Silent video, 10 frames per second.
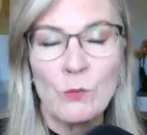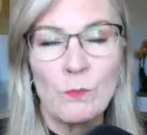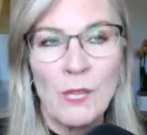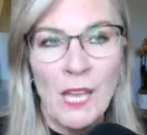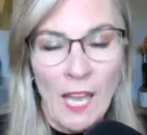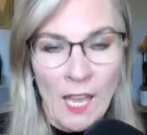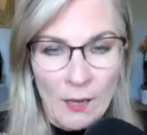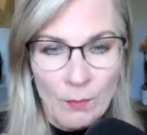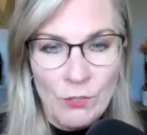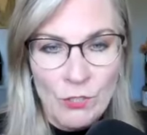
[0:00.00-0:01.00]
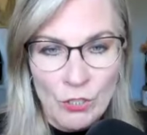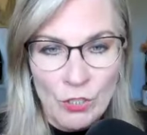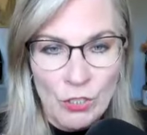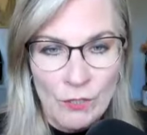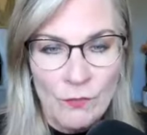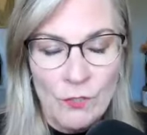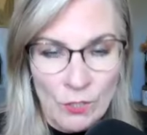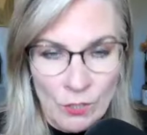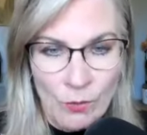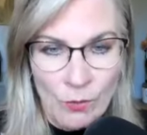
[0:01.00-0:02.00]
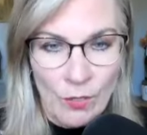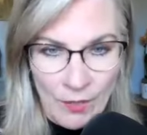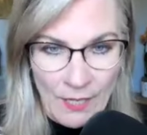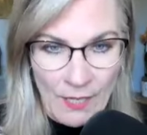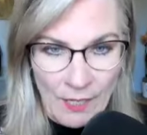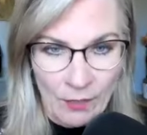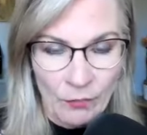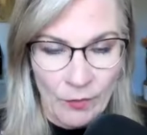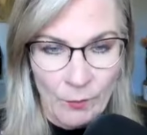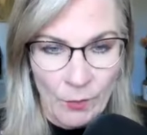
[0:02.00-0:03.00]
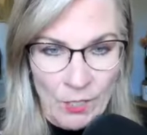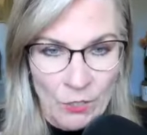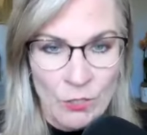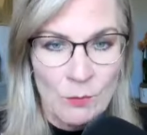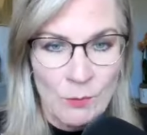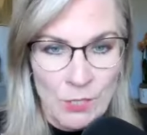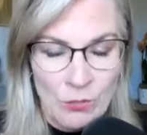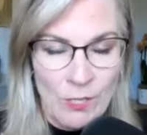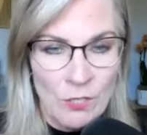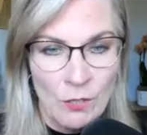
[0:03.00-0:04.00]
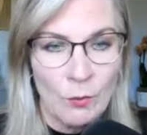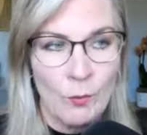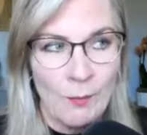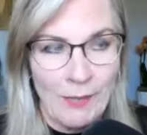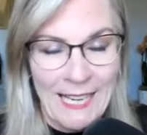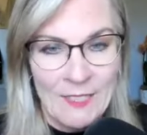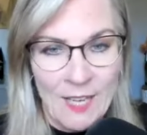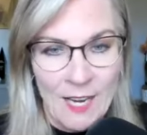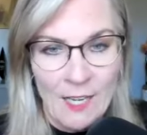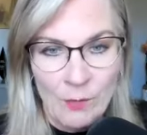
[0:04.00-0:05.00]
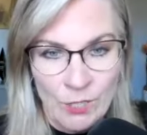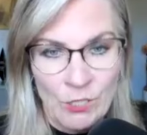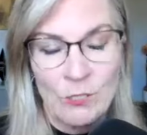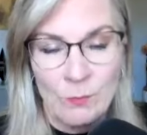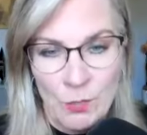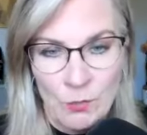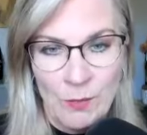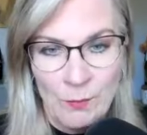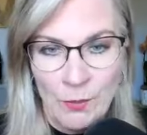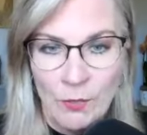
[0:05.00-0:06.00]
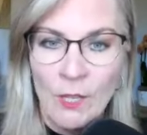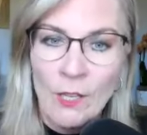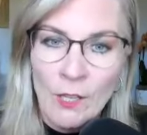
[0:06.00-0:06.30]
be able to shift your thinking from what used to be stress, overwhelm, and anxiety, which is most people,